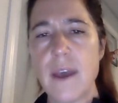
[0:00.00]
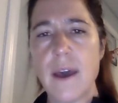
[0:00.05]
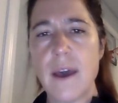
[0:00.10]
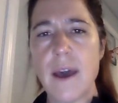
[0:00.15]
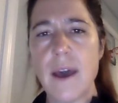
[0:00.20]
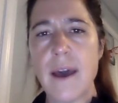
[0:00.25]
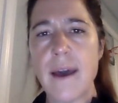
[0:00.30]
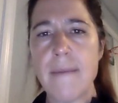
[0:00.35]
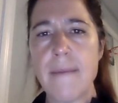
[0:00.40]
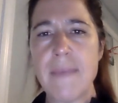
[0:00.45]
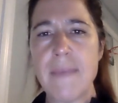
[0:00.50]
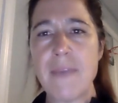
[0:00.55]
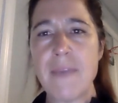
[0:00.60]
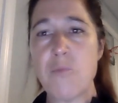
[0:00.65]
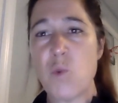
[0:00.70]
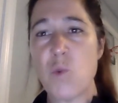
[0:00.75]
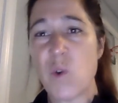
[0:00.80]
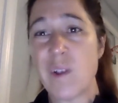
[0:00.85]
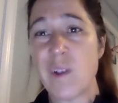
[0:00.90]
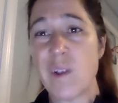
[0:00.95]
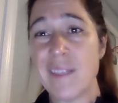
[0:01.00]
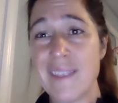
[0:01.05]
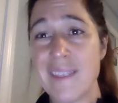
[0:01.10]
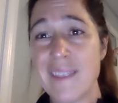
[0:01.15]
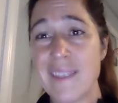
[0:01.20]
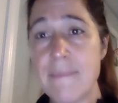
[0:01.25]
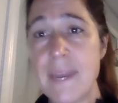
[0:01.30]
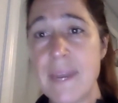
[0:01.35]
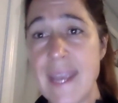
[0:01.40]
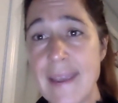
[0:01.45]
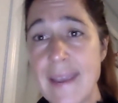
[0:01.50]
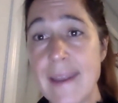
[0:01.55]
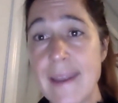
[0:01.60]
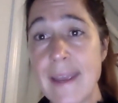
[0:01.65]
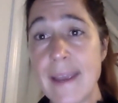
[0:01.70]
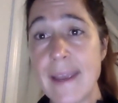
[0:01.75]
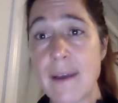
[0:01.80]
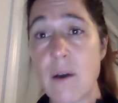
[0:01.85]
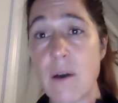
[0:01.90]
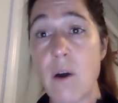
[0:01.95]
And we're
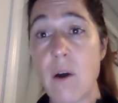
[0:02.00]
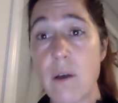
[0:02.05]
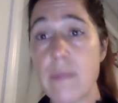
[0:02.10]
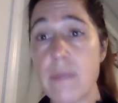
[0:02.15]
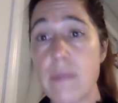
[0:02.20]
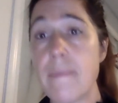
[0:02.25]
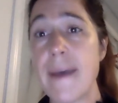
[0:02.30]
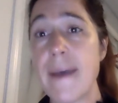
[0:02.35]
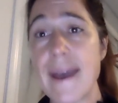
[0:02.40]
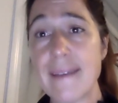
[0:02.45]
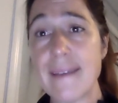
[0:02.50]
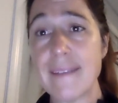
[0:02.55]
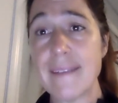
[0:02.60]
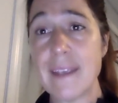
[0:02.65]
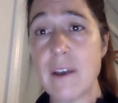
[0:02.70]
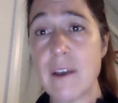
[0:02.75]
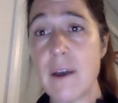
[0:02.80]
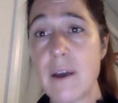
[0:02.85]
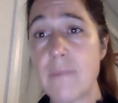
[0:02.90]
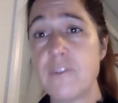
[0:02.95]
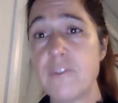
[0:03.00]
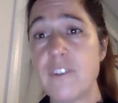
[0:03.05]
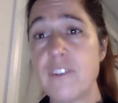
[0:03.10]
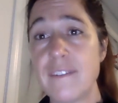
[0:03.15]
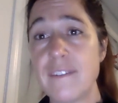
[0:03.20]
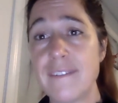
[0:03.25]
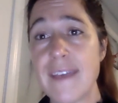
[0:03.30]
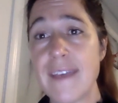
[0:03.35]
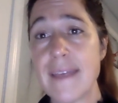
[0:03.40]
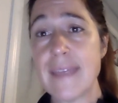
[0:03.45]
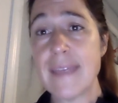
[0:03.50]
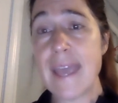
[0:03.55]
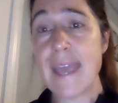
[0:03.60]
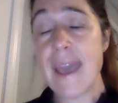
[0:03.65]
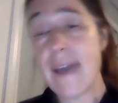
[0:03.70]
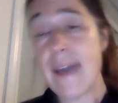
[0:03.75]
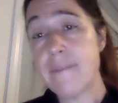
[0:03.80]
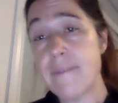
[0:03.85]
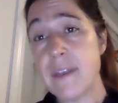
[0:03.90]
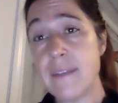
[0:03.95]
eliminating all the passing options that they
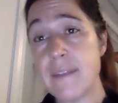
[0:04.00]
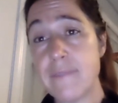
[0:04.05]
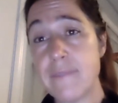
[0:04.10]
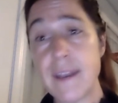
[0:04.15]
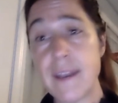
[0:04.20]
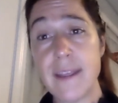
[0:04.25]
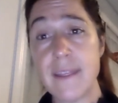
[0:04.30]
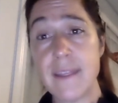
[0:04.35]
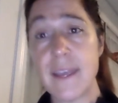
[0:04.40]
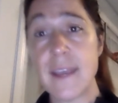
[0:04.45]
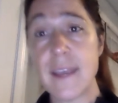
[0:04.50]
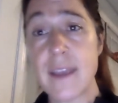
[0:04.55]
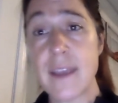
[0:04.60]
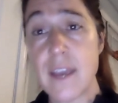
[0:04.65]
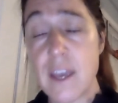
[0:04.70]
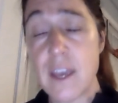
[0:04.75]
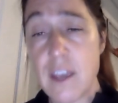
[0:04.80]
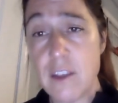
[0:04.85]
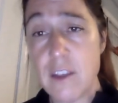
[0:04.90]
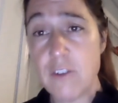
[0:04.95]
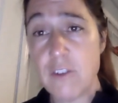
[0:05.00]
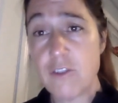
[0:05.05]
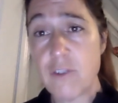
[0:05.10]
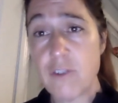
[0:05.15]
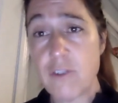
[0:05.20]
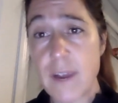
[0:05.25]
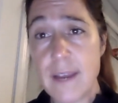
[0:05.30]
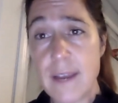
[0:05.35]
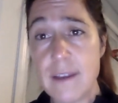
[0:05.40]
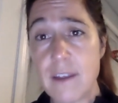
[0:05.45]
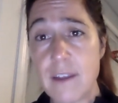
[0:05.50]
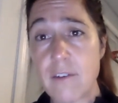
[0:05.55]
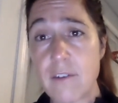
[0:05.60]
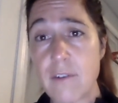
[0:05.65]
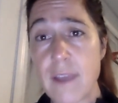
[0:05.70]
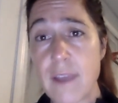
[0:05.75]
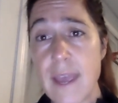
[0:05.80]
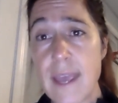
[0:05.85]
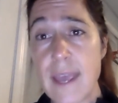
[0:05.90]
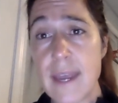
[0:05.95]
have. And if anything, you're trying to
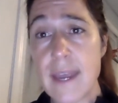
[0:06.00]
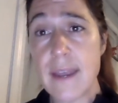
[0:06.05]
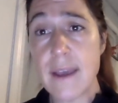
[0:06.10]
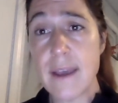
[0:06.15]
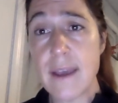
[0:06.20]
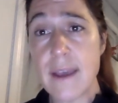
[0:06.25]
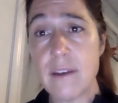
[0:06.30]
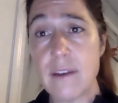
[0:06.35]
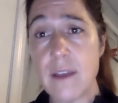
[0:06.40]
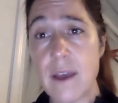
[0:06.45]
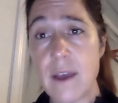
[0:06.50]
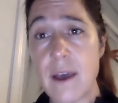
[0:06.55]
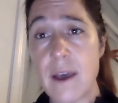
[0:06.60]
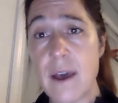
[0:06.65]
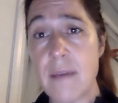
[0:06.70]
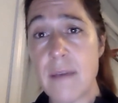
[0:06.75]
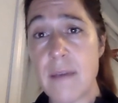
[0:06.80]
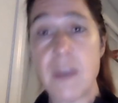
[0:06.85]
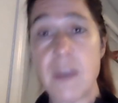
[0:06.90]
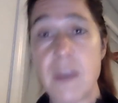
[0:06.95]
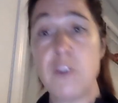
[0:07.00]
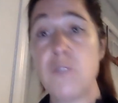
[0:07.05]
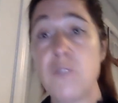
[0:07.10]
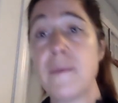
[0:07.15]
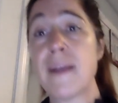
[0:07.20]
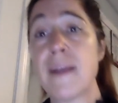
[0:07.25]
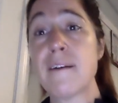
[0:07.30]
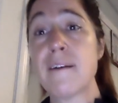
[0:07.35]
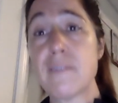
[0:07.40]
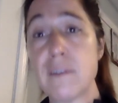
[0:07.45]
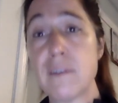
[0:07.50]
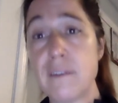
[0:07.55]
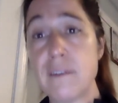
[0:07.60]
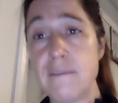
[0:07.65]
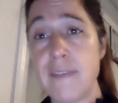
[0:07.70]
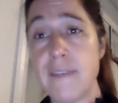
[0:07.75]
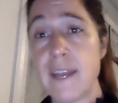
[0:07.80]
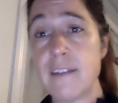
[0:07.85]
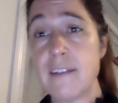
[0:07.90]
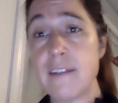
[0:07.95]
create a numerical
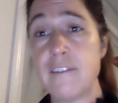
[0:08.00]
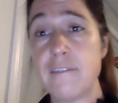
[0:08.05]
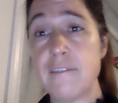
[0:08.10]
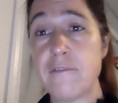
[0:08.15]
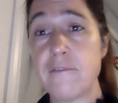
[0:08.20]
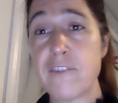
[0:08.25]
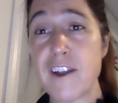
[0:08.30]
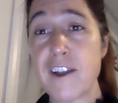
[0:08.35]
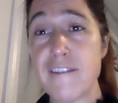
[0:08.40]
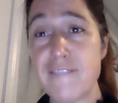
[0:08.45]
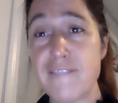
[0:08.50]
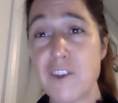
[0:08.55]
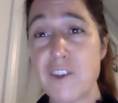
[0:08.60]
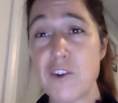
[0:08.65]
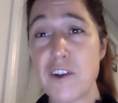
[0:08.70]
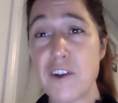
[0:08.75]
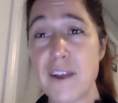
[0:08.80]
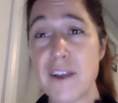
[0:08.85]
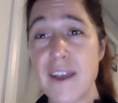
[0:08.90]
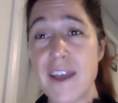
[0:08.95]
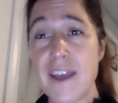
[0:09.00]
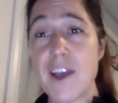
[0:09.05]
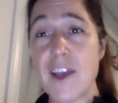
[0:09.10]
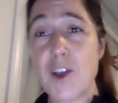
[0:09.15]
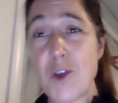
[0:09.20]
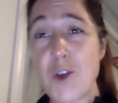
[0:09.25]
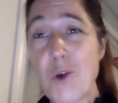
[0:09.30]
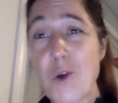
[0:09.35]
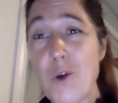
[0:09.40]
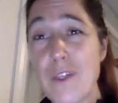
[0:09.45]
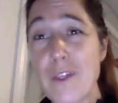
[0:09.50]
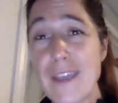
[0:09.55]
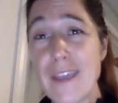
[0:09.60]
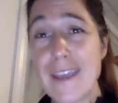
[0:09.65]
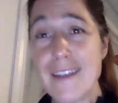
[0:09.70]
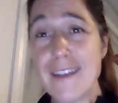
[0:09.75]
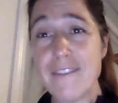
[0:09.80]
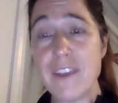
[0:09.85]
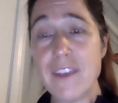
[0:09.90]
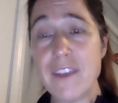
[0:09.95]
advantage in front of your goalie.
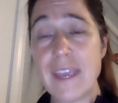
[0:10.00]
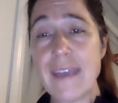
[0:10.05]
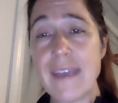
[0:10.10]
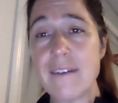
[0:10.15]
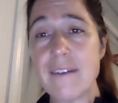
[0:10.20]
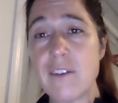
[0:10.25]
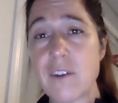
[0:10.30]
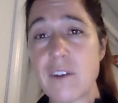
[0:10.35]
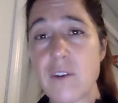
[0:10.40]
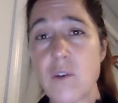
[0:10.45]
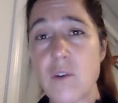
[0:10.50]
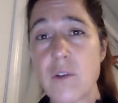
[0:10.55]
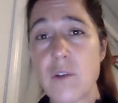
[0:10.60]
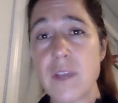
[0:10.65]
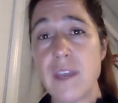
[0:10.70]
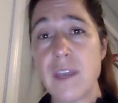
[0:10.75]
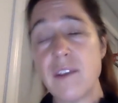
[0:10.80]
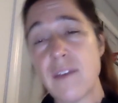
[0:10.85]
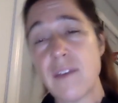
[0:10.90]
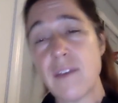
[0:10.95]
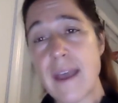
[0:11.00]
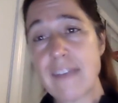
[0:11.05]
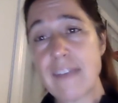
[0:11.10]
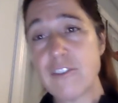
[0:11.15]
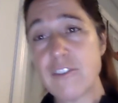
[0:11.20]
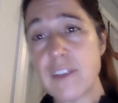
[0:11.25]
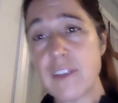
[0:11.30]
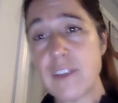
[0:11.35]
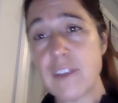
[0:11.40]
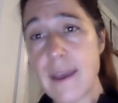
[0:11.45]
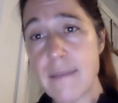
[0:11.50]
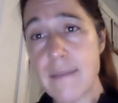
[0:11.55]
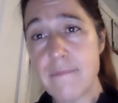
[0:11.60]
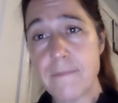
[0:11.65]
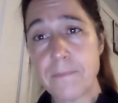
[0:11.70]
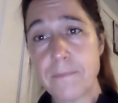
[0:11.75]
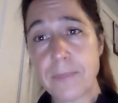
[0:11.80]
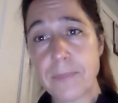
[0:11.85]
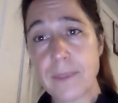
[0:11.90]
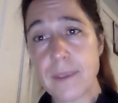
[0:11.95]
And if you count your goalie, you actually have,
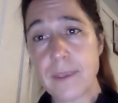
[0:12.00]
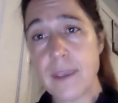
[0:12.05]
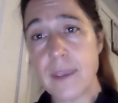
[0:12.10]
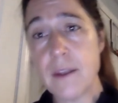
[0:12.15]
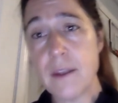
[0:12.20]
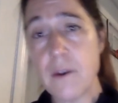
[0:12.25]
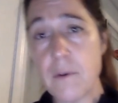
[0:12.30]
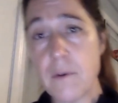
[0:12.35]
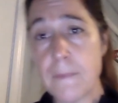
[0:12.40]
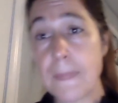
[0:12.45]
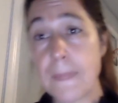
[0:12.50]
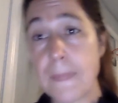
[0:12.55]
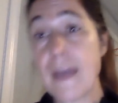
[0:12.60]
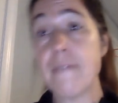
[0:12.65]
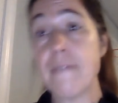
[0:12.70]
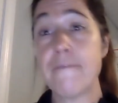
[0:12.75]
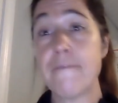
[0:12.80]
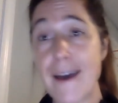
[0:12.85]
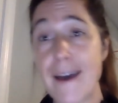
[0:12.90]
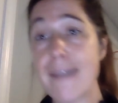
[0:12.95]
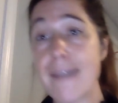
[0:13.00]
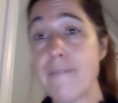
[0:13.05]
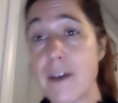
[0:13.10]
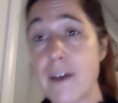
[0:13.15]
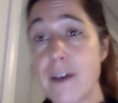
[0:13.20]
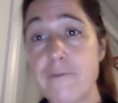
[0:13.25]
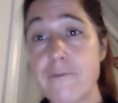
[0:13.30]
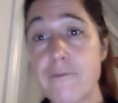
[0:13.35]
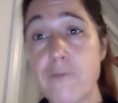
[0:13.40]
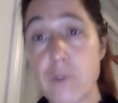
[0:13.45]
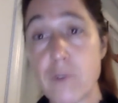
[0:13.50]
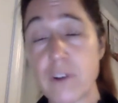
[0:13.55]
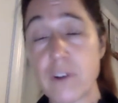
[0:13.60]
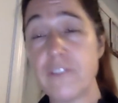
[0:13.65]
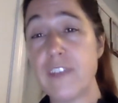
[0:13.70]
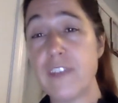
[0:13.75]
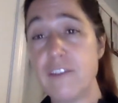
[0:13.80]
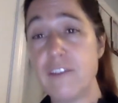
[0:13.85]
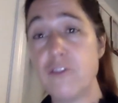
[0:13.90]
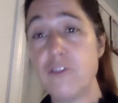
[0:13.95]
a 5-on-4
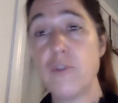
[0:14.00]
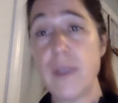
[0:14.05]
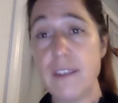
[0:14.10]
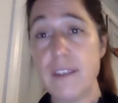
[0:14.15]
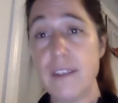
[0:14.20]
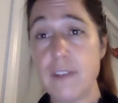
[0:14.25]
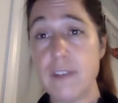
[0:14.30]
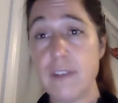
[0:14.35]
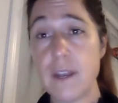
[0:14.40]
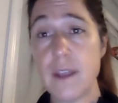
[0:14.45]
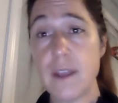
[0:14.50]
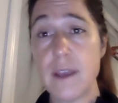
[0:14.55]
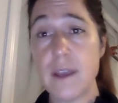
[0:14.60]
situation